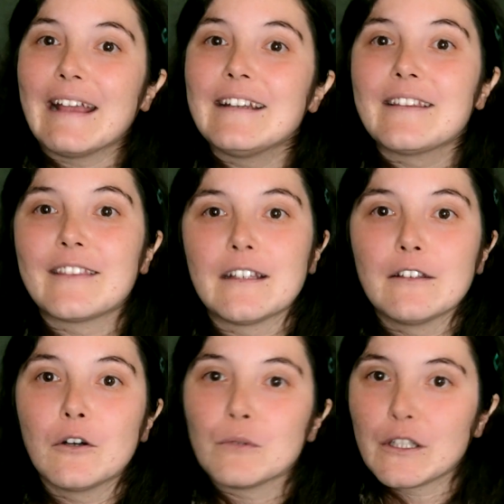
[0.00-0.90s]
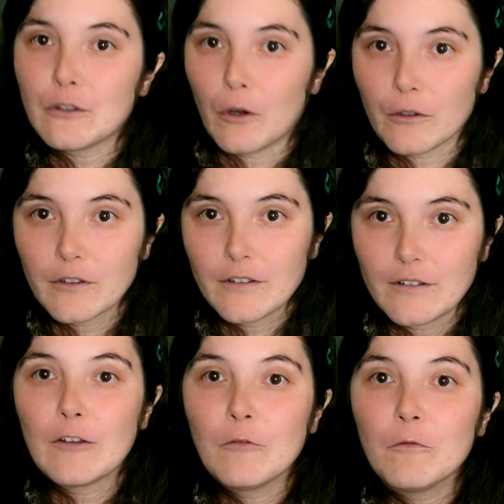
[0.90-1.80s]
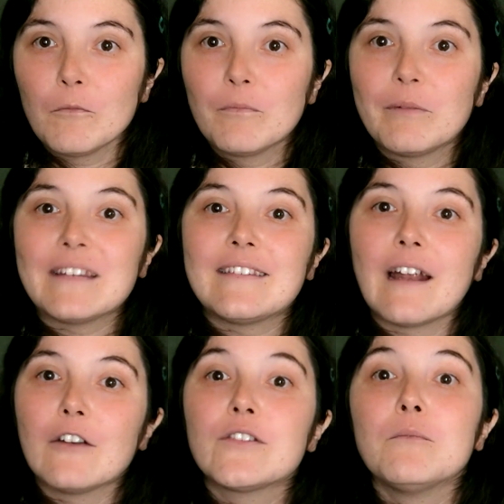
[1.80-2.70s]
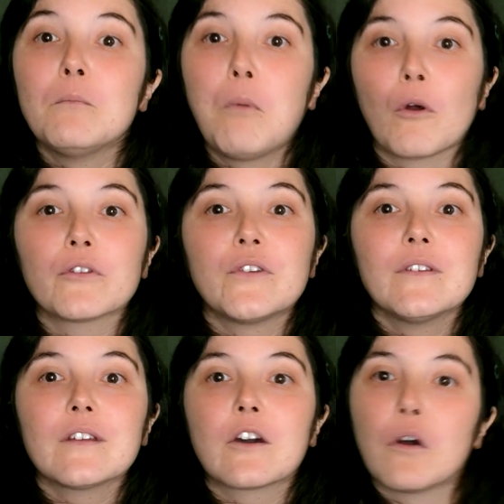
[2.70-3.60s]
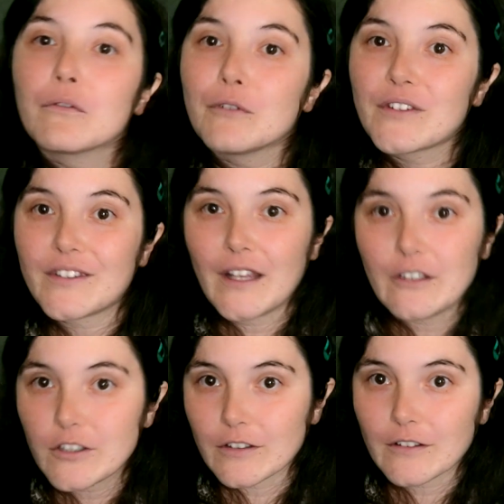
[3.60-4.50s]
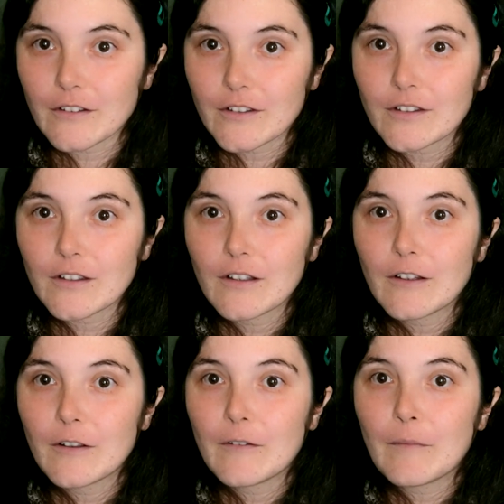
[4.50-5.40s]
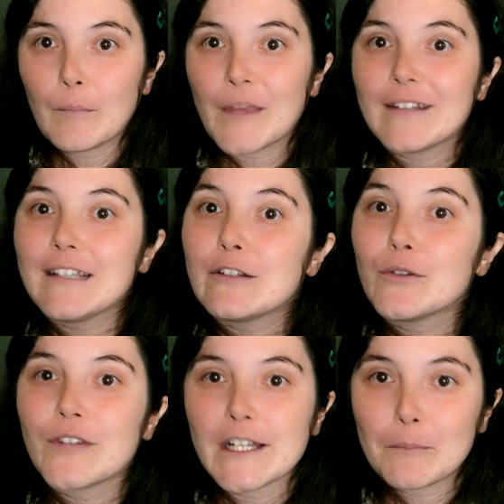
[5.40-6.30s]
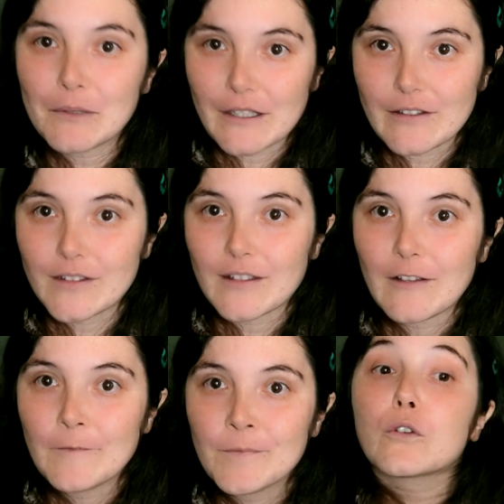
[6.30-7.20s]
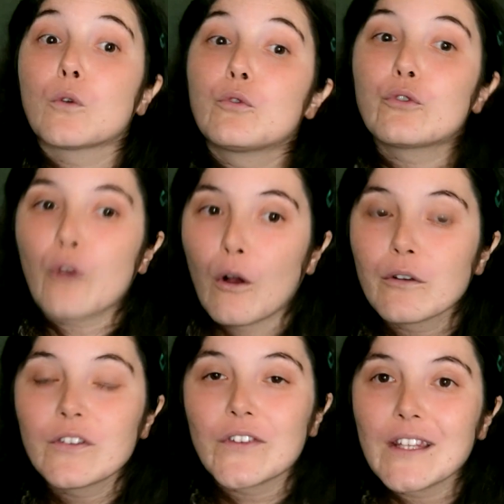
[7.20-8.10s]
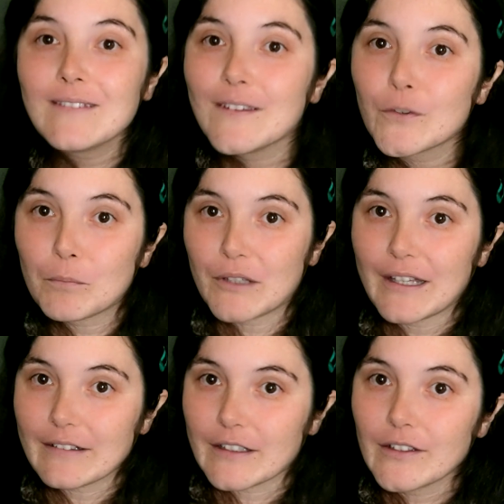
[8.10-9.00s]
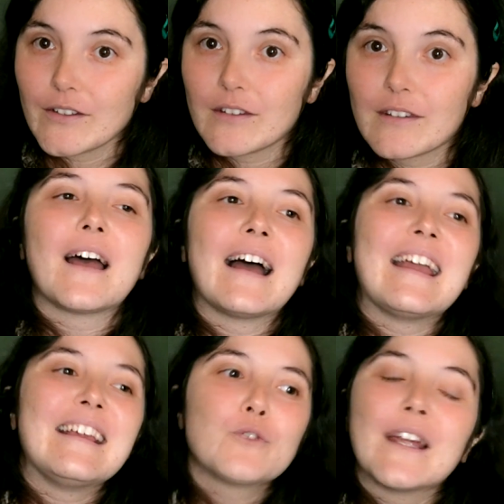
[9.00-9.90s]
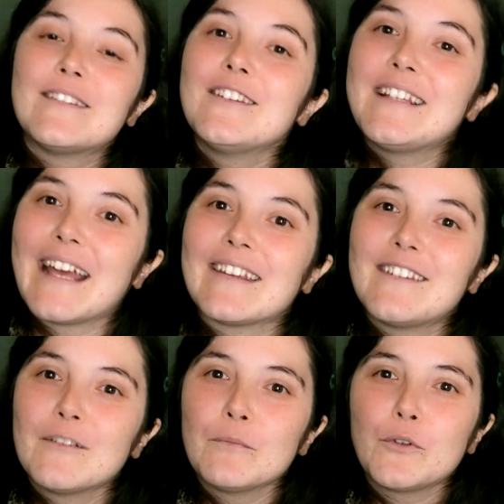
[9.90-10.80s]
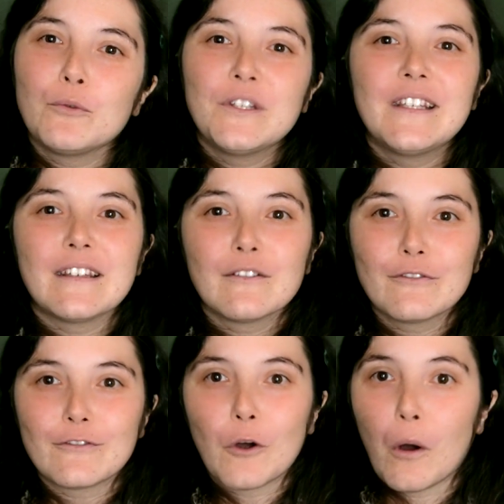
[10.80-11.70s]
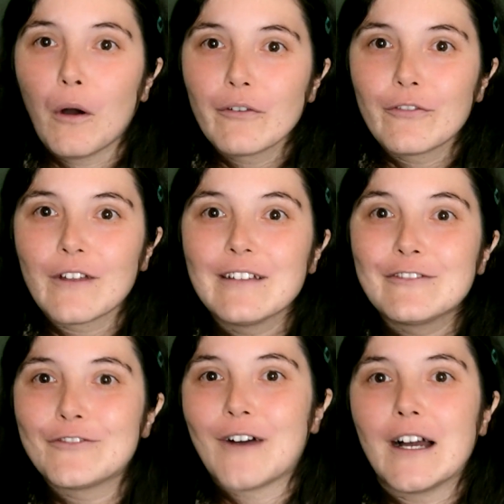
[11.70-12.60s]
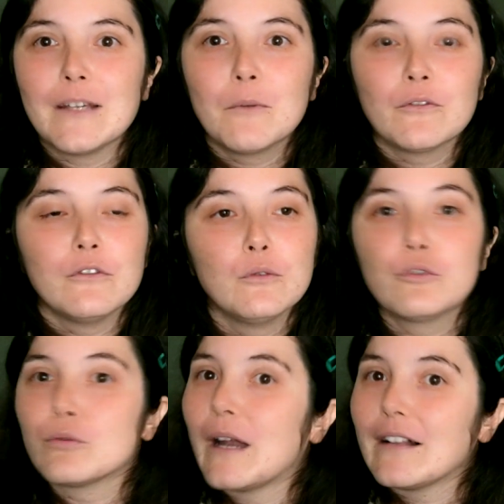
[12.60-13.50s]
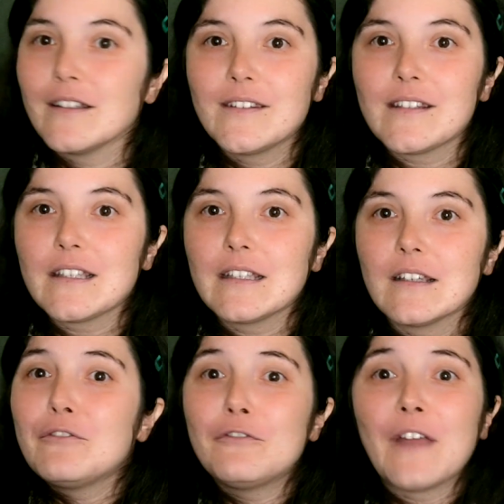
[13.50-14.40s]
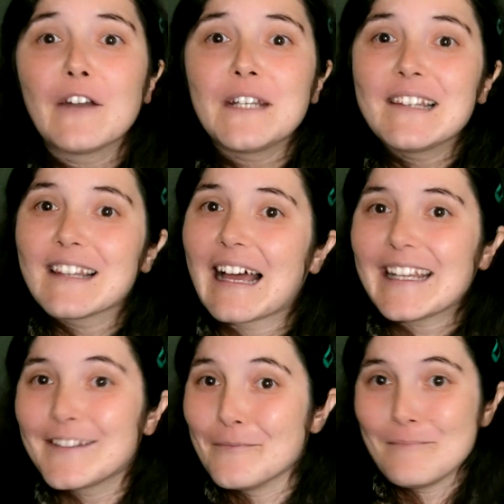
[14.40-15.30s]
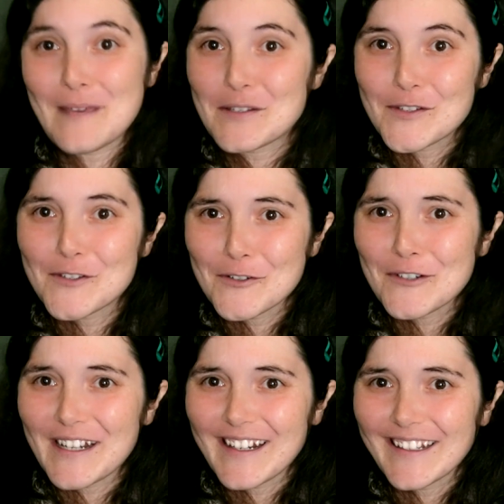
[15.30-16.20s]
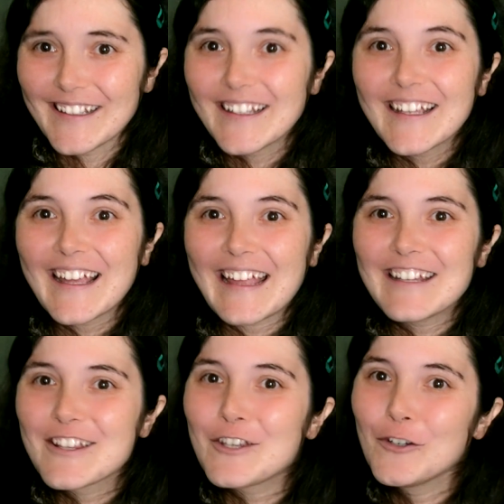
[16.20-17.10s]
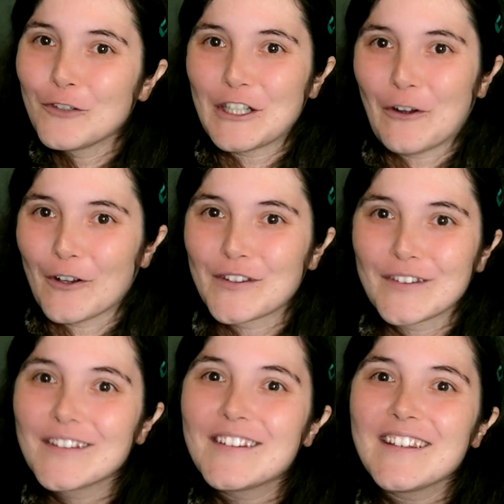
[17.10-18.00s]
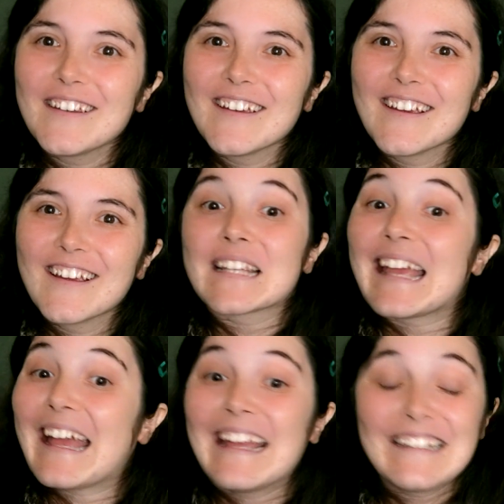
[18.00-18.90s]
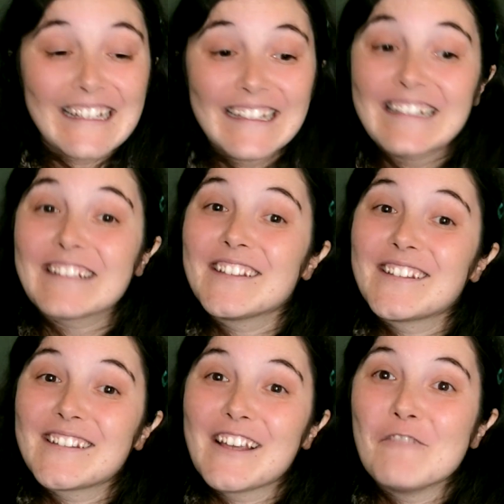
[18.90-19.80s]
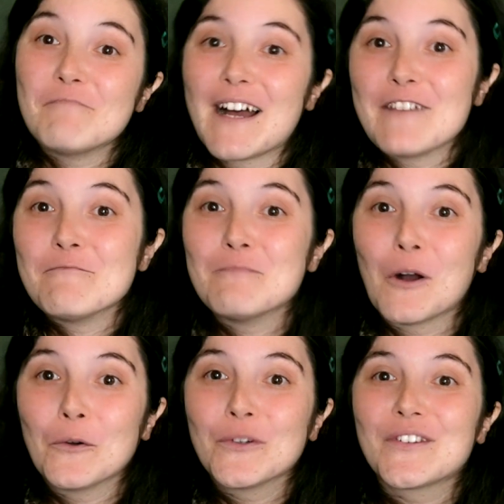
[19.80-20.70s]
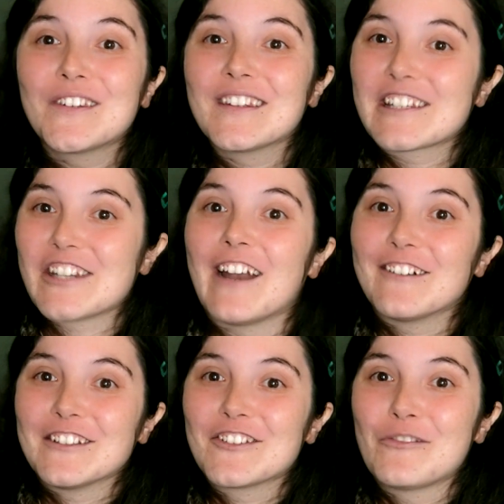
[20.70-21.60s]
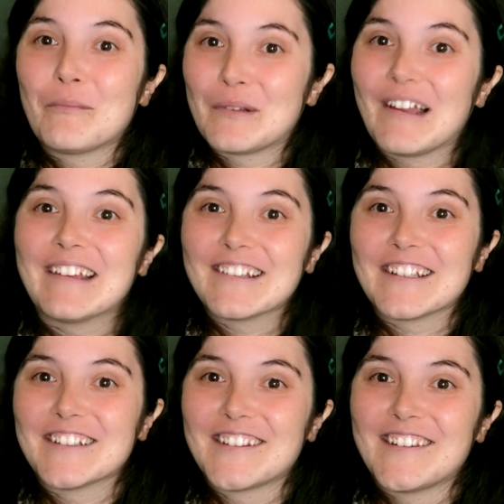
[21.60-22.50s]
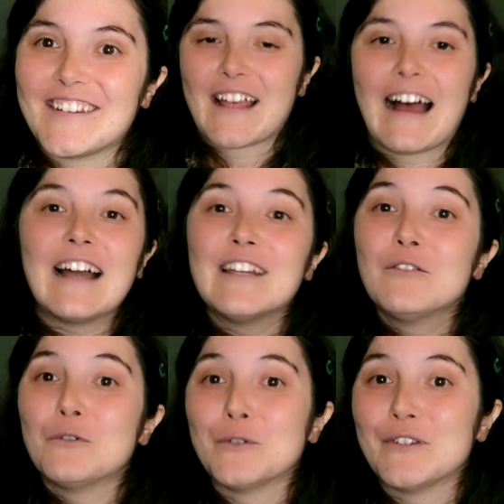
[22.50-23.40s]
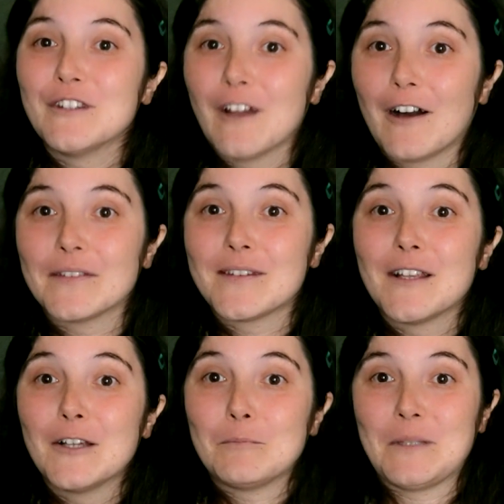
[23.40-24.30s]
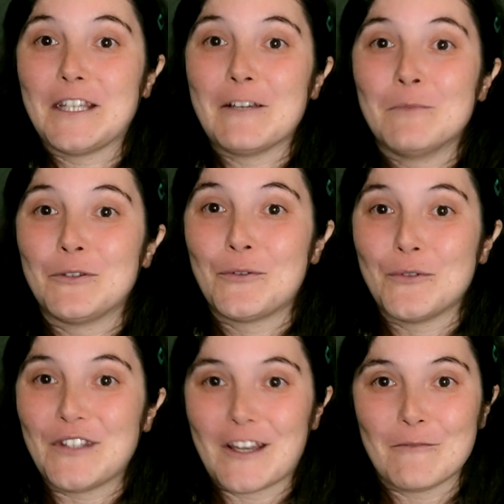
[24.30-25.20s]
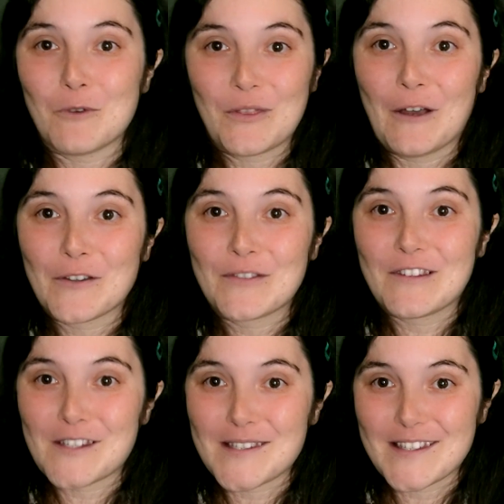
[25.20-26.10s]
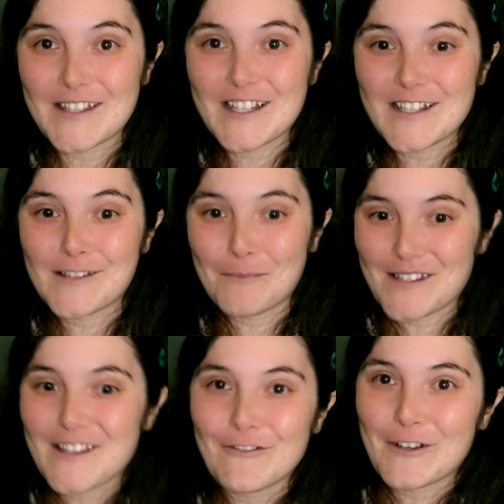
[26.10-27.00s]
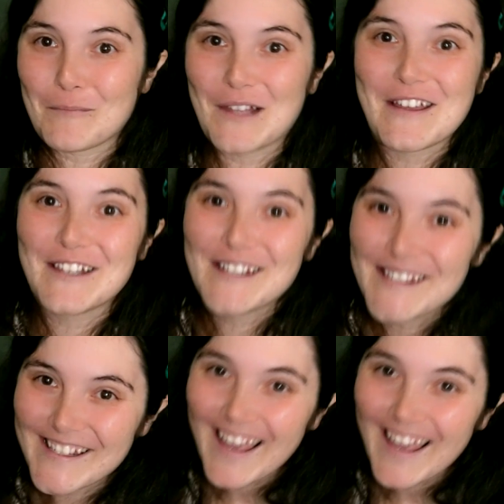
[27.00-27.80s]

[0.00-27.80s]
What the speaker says: anything going on, but there's important conversations that need to take place. So songs in this playlist, I try to get them to give off a vibe of neutrality, very light mystery and curiosity. And it is my most cherished playlist. I would not be able to DM without this specific playlist.